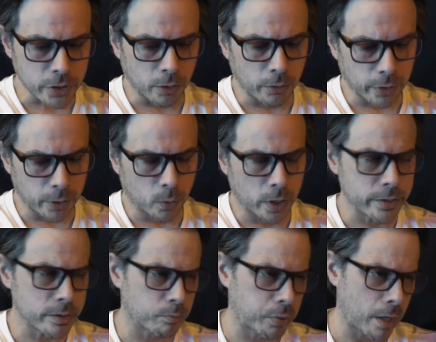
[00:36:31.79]
So there
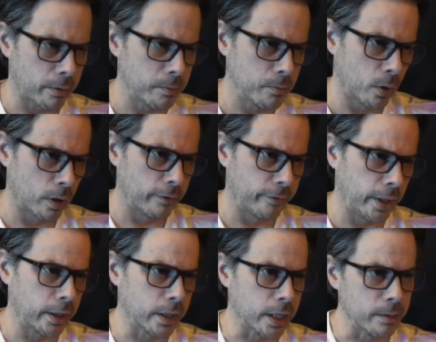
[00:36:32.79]
was probably more
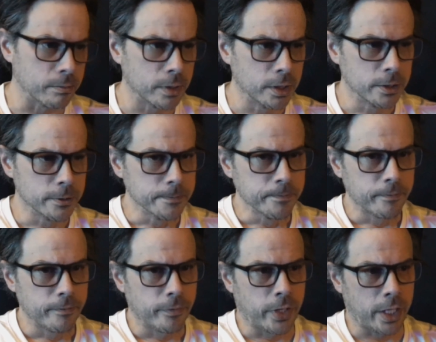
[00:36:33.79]
of a hiccup
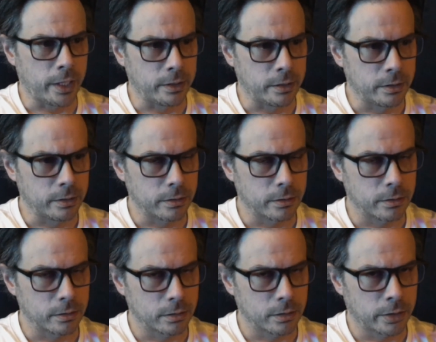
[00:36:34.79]
than
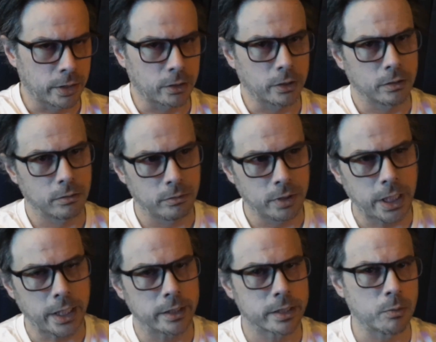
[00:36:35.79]
there
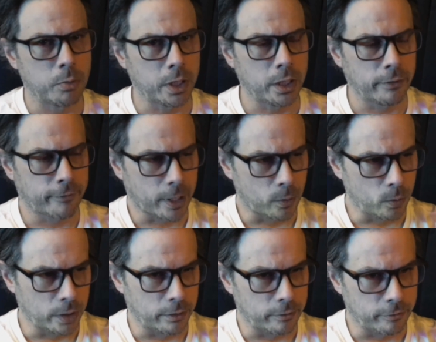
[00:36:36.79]
needed to be if I
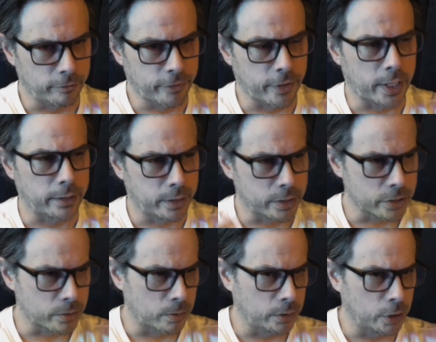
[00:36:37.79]
would have thought
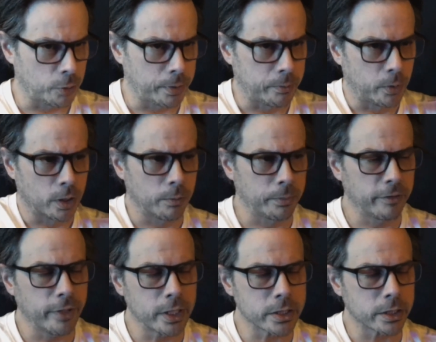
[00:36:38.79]
this through a little bit more.
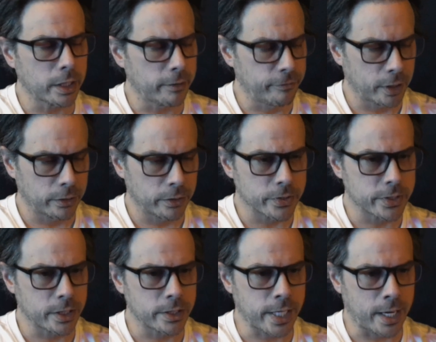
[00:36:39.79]
But eventually I figured
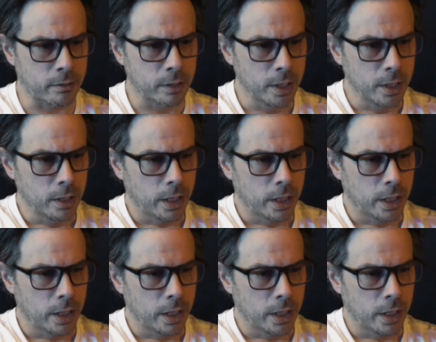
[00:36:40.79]
those things out.